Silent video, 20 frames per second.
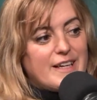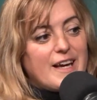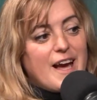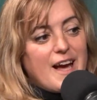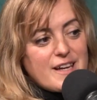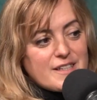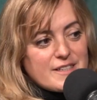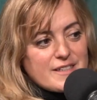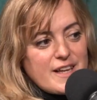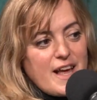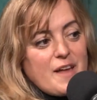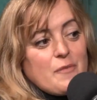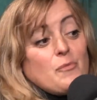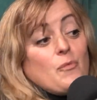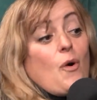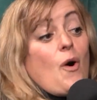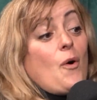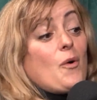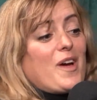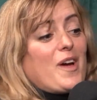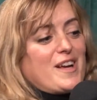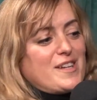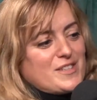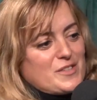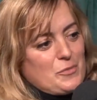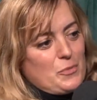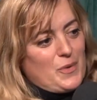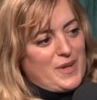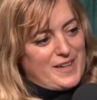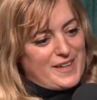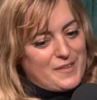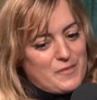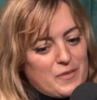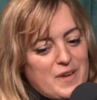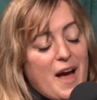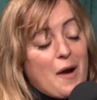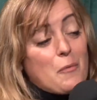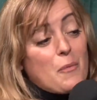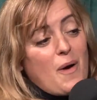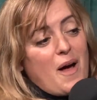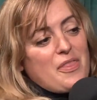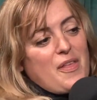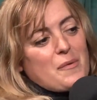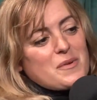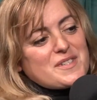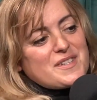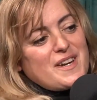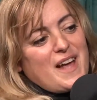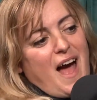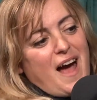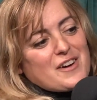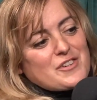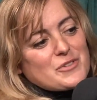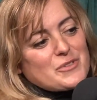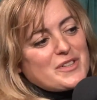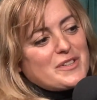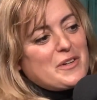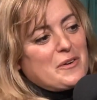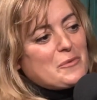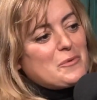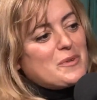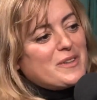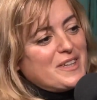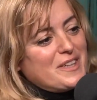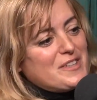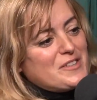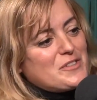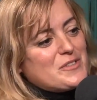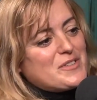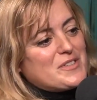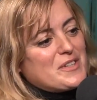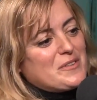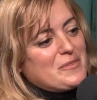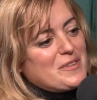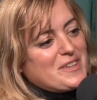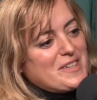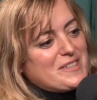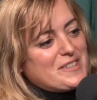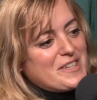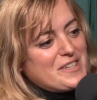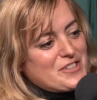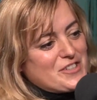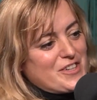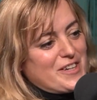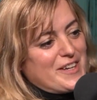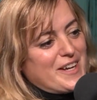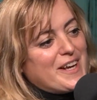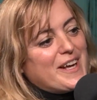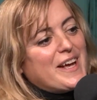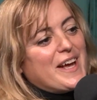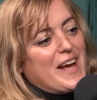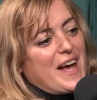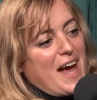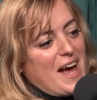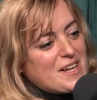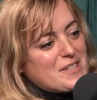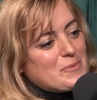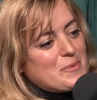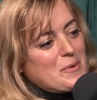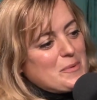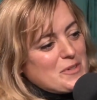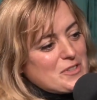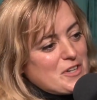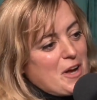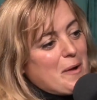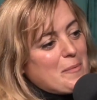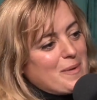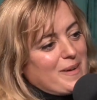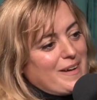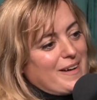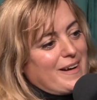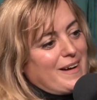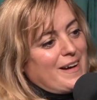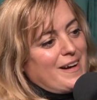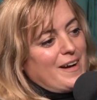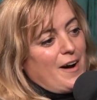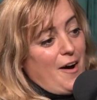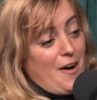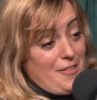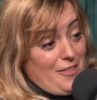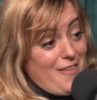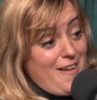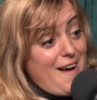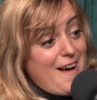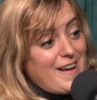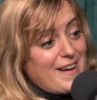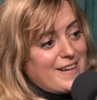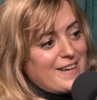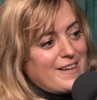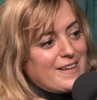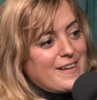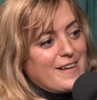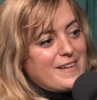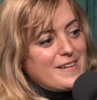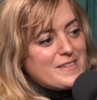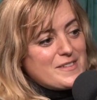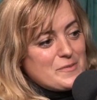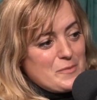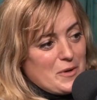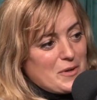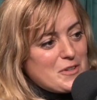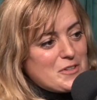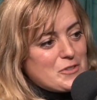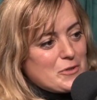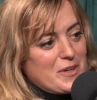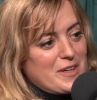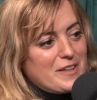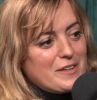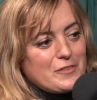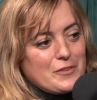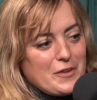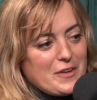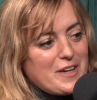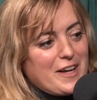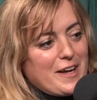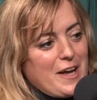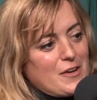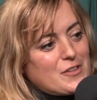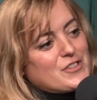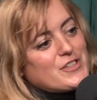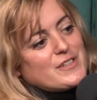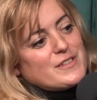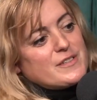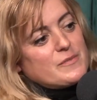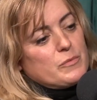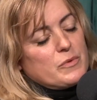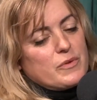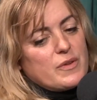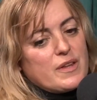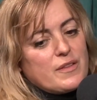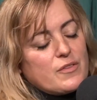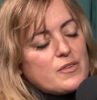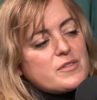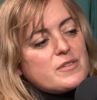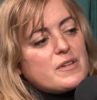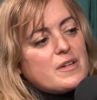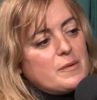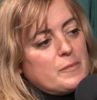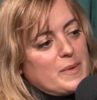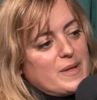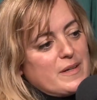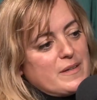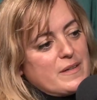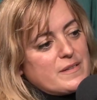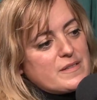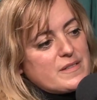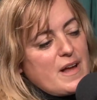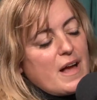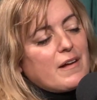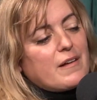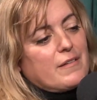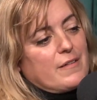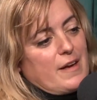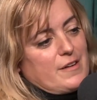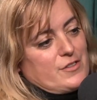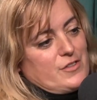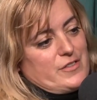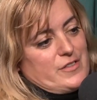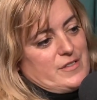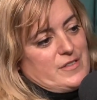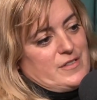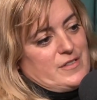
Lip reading: Yes. And okay, so that was actually a really interesting realization as we were shopping online, smoking a joint, looking at couches. We're like, those are going to be snack collectors.